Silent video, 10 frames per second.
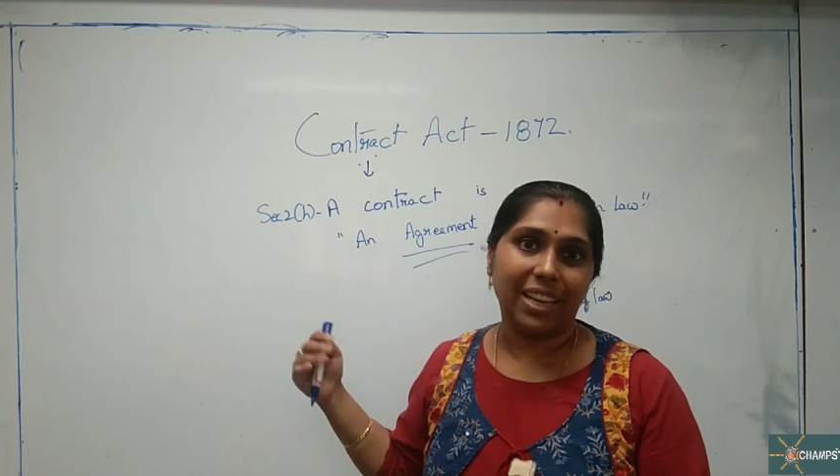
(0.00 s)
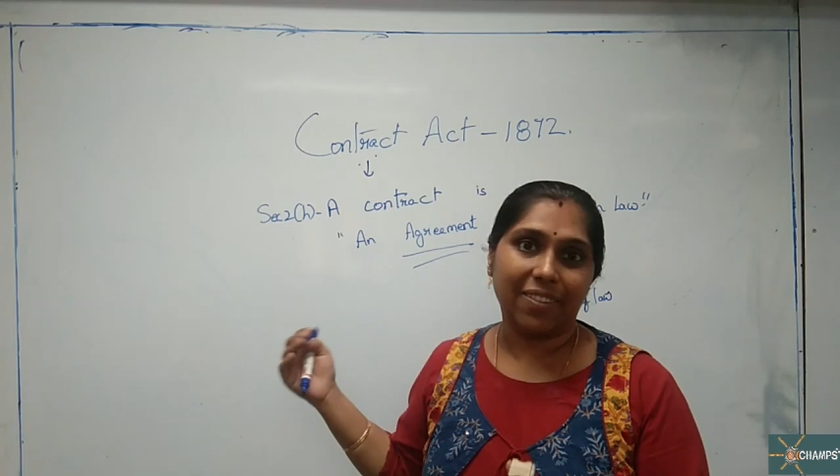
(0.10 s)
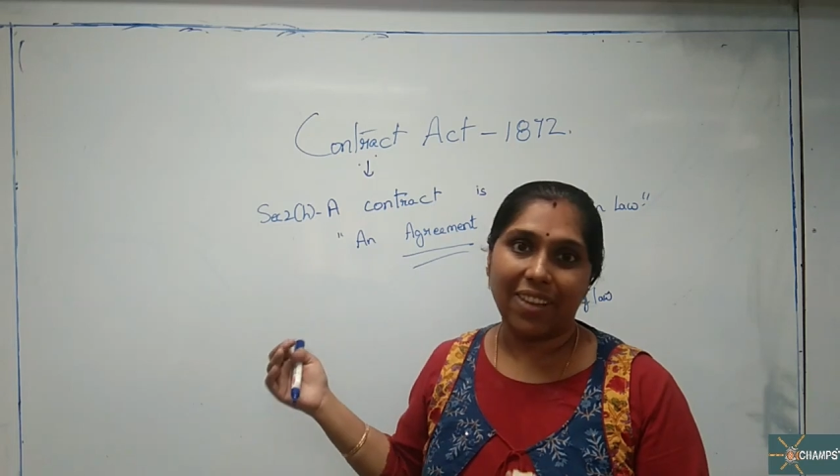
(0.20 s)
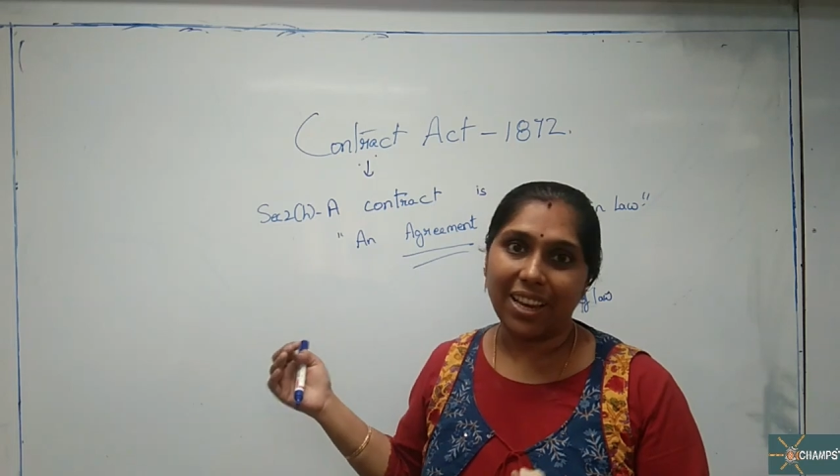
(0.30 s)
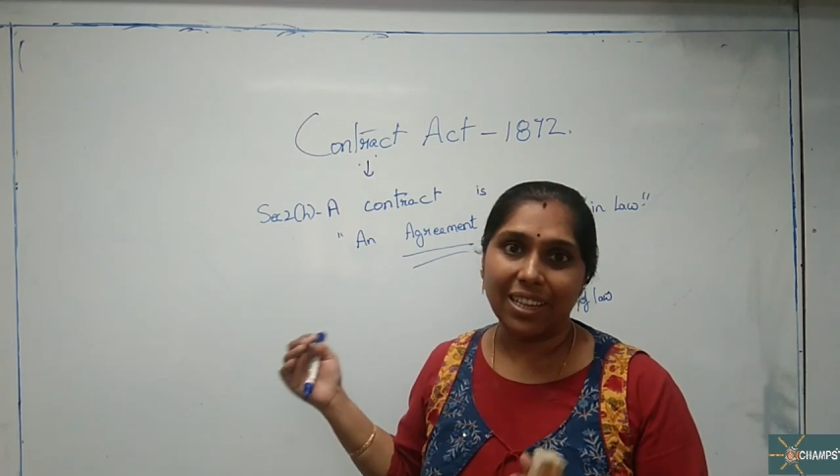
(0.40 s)

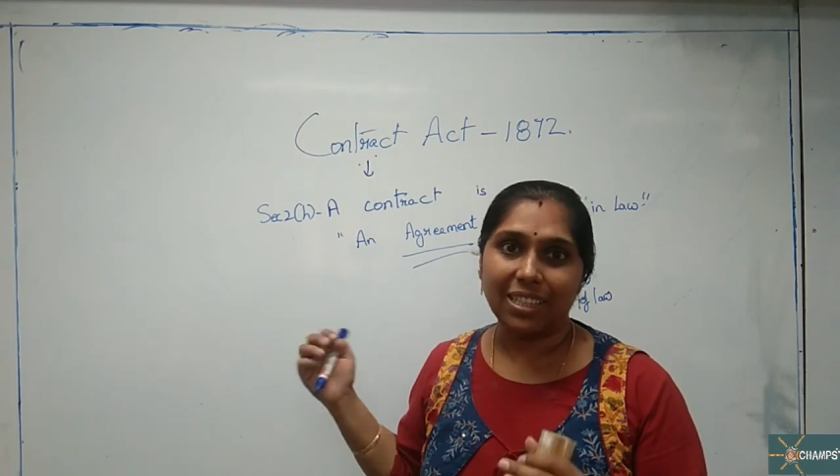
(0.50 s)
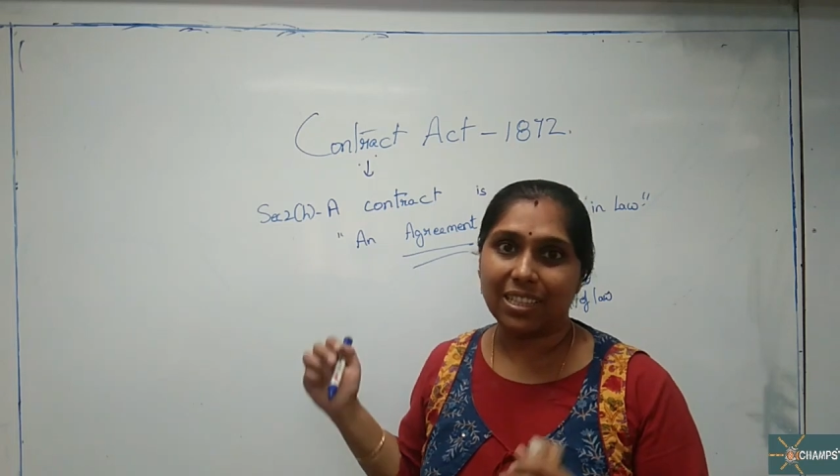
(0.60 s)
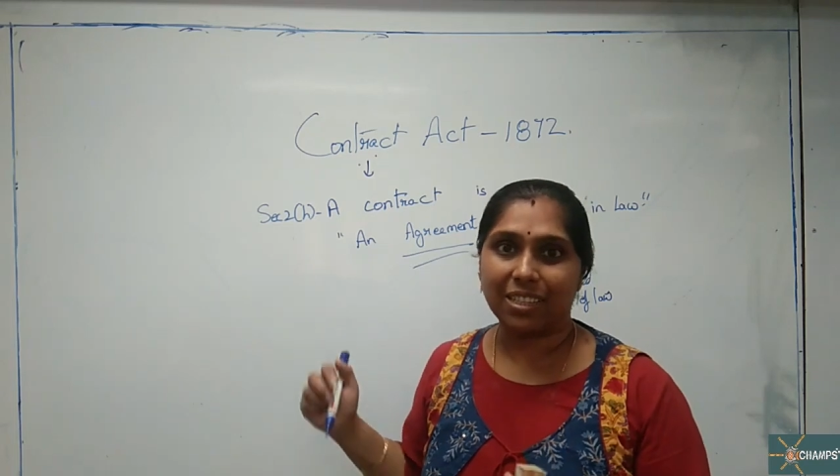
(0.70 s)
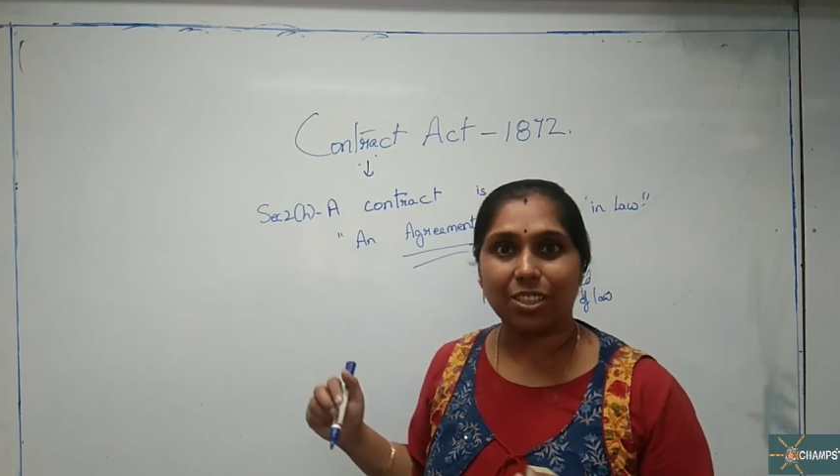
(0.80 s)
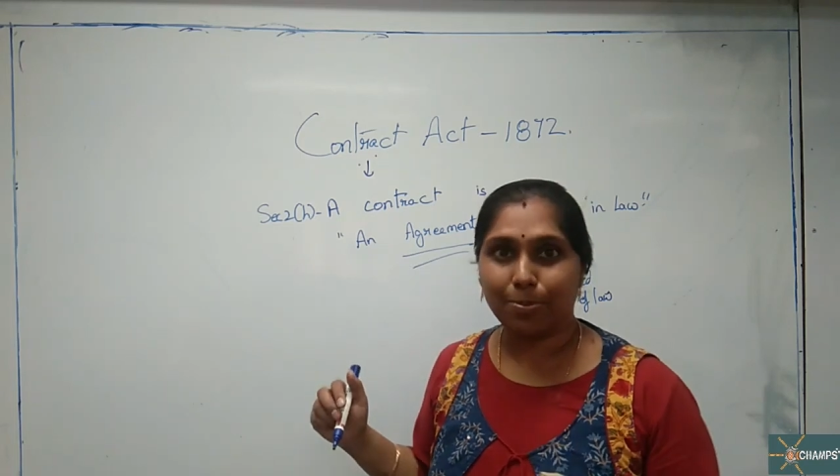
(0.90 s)
give a
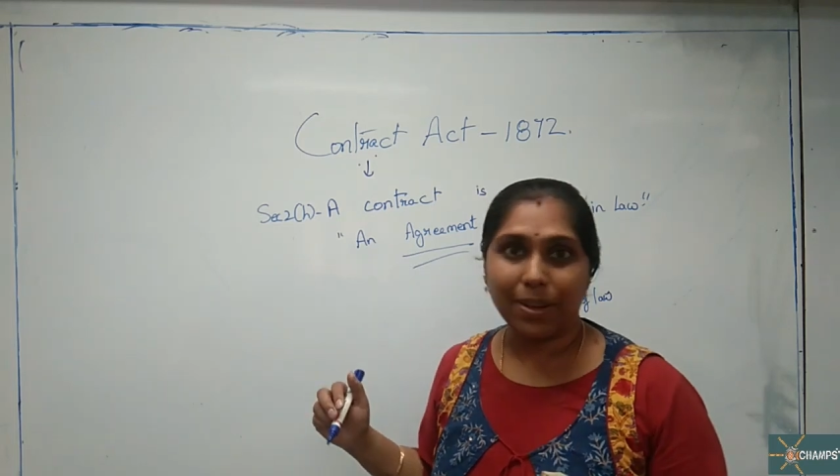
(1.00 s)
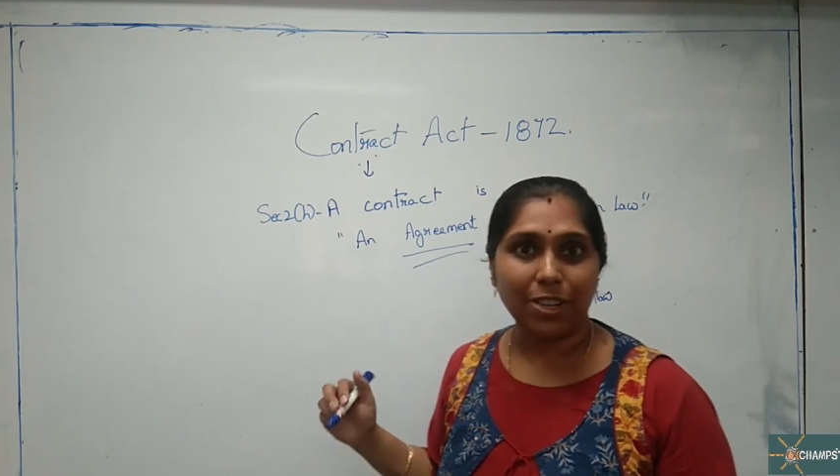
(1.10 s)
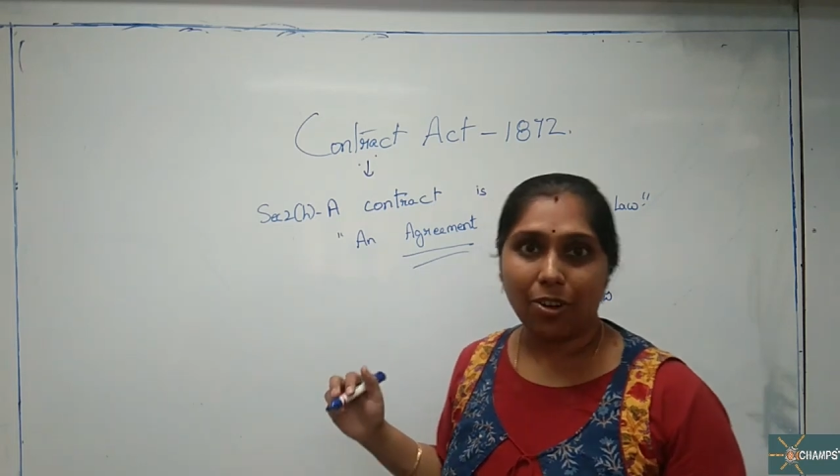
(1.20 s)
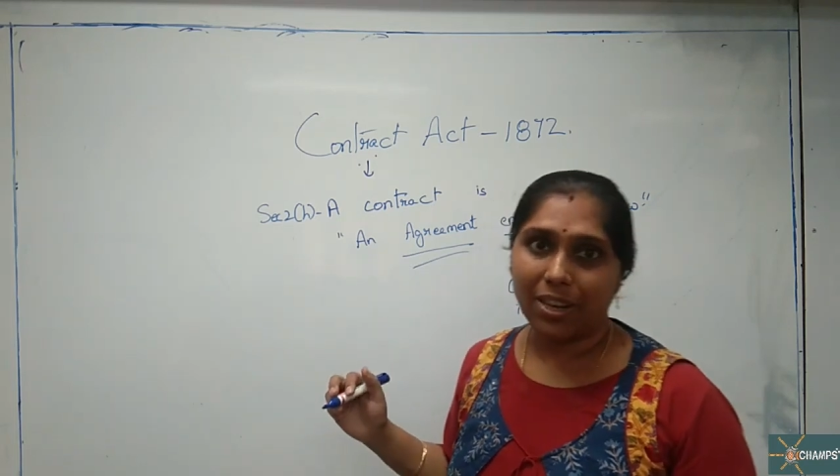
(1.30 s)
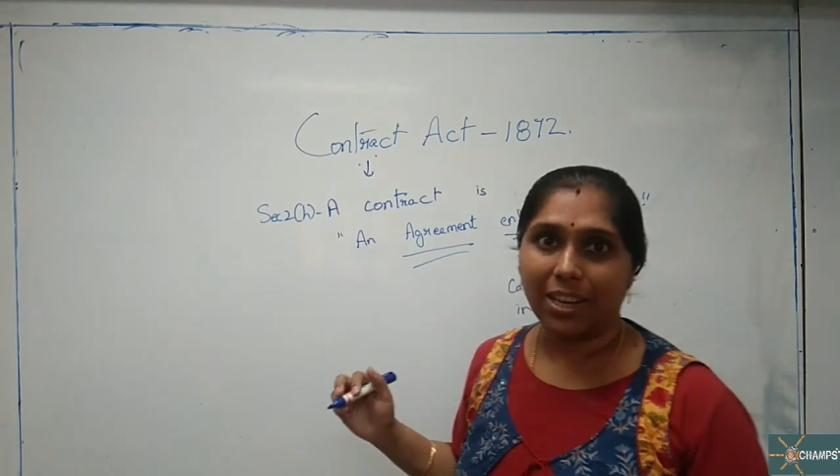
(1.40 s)
judgment
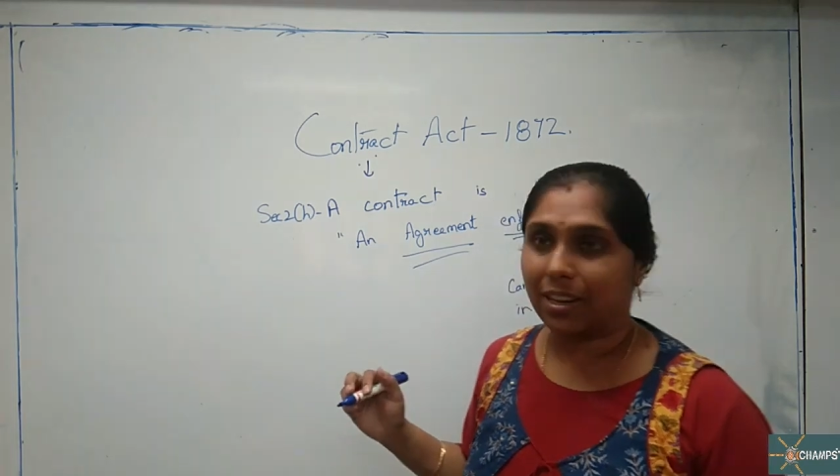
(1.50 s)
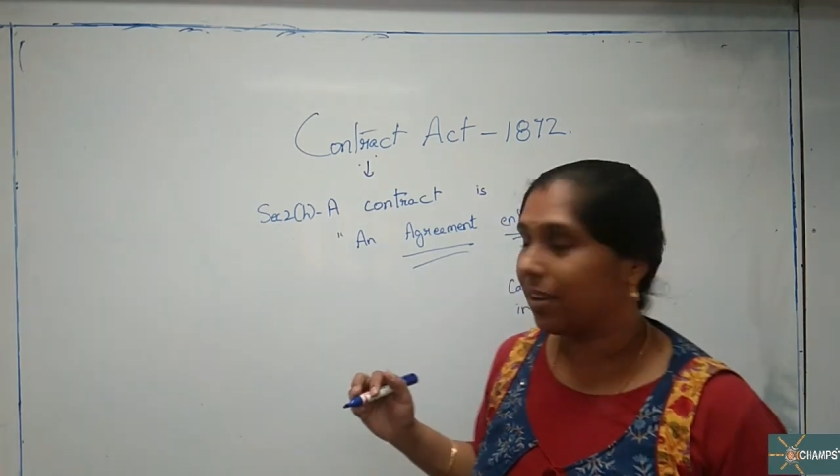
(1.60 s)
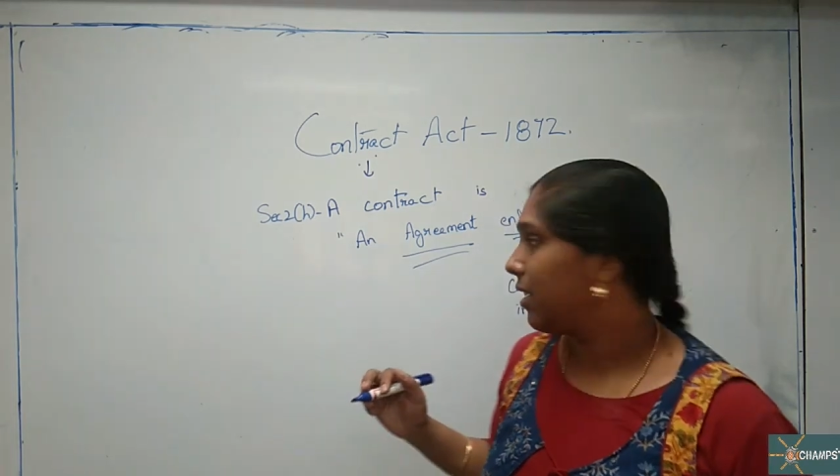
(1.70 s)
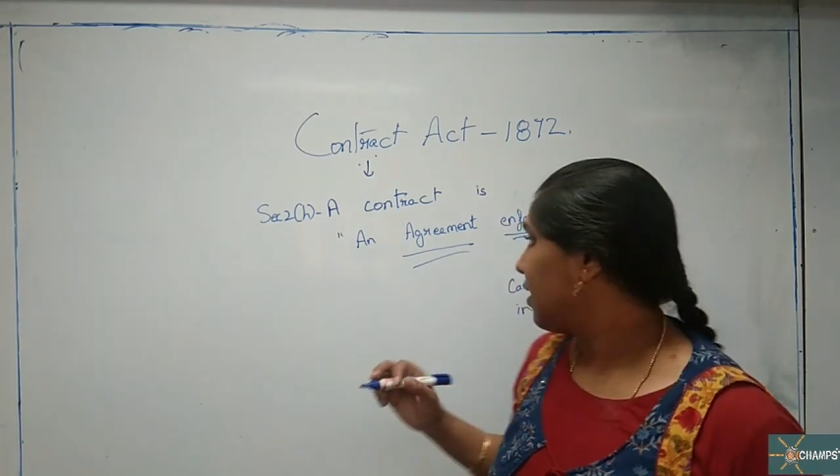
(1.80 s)
on it.